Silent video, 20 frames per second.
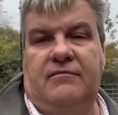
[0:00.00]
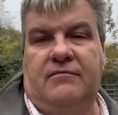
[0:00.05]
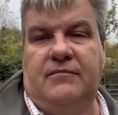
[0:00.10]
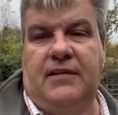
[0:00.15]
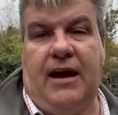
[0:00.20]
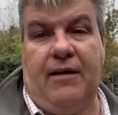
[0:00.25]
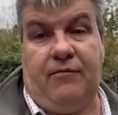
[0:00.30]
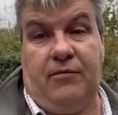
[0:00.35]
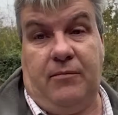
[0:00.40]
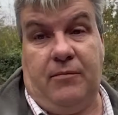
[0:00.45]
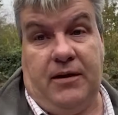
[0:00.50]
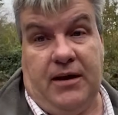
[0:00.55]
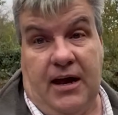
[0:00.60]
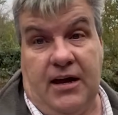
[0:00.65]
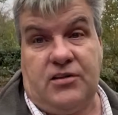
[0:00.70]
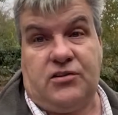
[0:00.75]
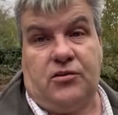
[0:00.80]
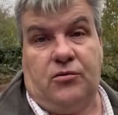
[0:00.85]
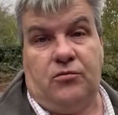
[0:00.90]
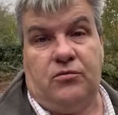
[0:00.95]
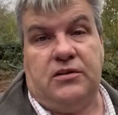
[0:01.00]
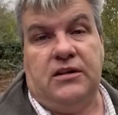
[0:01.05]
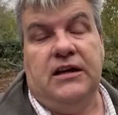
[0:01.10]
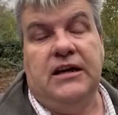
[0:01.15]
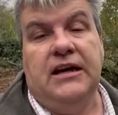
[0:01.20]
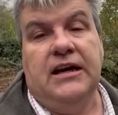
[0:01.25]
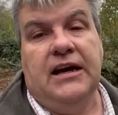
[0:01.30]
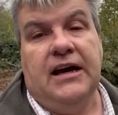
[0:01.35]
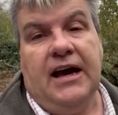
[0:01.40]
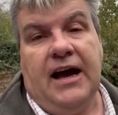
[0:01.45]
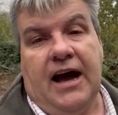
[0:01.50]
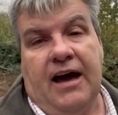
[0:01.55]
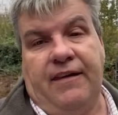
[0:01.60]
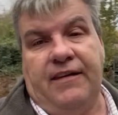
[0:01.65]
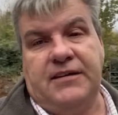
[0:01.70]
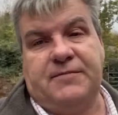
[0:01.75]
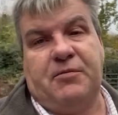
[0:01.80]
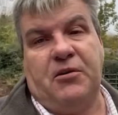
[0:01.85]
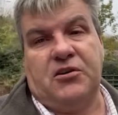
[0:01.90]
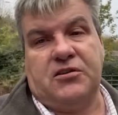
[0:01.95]
having been hassled. And
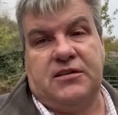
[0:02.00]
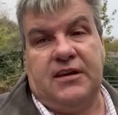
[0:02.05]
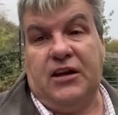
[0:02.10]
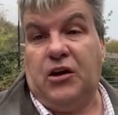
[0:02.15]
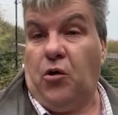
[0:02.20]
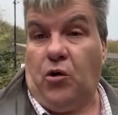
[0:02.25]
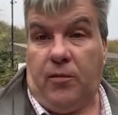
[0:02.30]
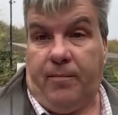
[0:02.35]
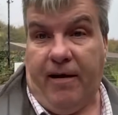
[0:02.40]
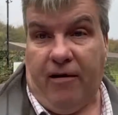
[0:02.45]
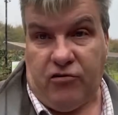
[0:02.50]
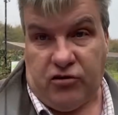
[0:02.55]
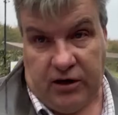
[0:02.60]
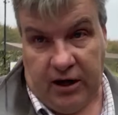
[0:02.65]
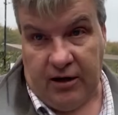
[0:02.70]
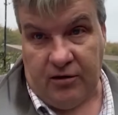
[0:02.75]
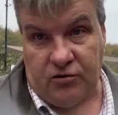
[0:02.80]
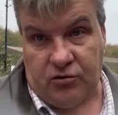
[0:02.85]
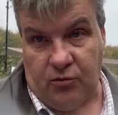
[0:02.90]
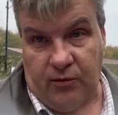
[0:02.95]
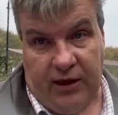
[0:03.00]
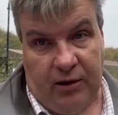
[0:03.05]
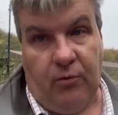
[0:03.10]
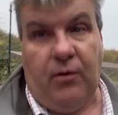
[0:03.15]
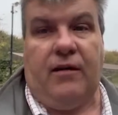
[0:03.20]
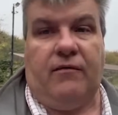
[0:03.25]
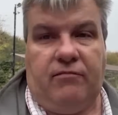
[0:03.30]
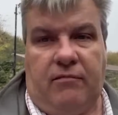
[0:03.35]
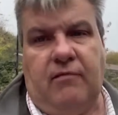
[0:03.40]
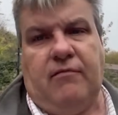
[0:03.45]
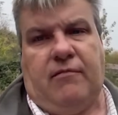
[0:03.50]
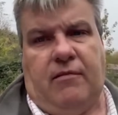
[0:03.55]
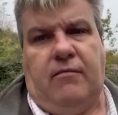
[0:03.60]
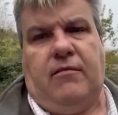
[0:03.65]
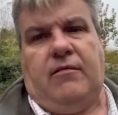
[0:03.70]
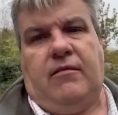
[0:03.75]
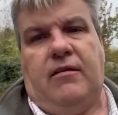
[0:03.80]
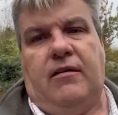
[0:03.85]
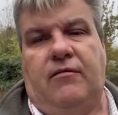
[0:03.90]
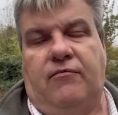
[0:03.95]
this person then got on the parish council. They were,
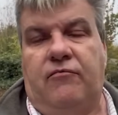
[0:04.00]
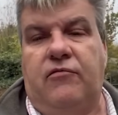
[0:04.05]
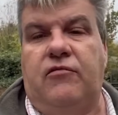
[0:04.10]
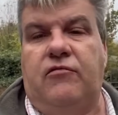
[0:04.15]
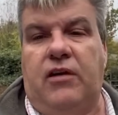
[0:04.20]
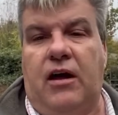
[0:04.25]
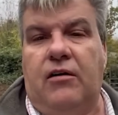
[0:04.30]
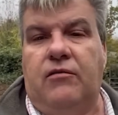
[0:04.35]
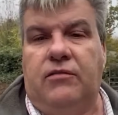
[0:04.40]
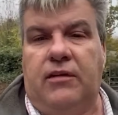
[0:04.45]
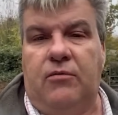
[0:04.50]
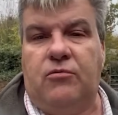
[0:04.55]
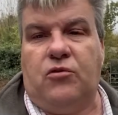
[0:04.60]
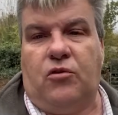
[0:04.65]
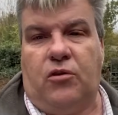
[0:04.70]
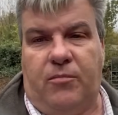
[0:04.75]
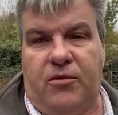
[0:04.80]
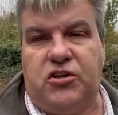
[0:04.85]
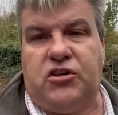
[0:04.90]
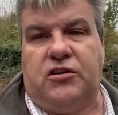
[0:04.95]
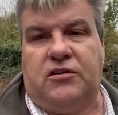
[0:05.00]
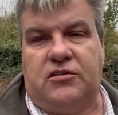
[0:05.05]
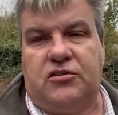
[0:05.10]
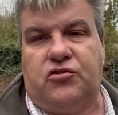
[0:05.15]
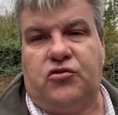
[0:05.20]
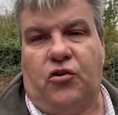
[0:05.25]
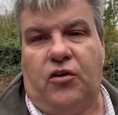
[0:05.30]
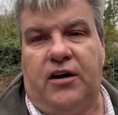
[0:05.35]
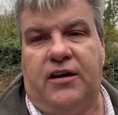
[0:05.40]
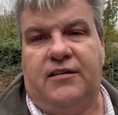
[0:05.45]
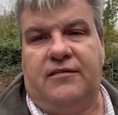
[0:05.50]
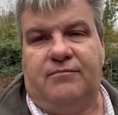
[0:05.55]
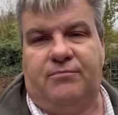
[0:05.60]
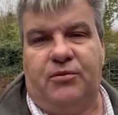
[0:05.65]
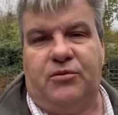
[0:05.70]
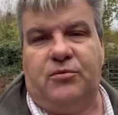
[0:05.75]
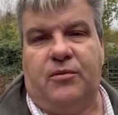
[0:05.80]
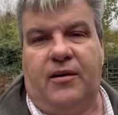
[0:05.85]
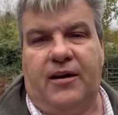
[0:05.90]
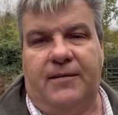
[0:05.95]
and yeah, they were on a mission to try and
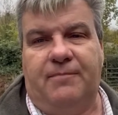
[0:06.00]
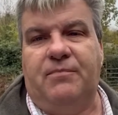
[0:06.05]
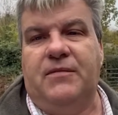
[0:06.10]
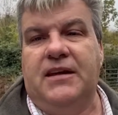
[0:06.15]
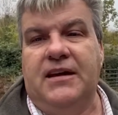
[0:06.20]
push it away.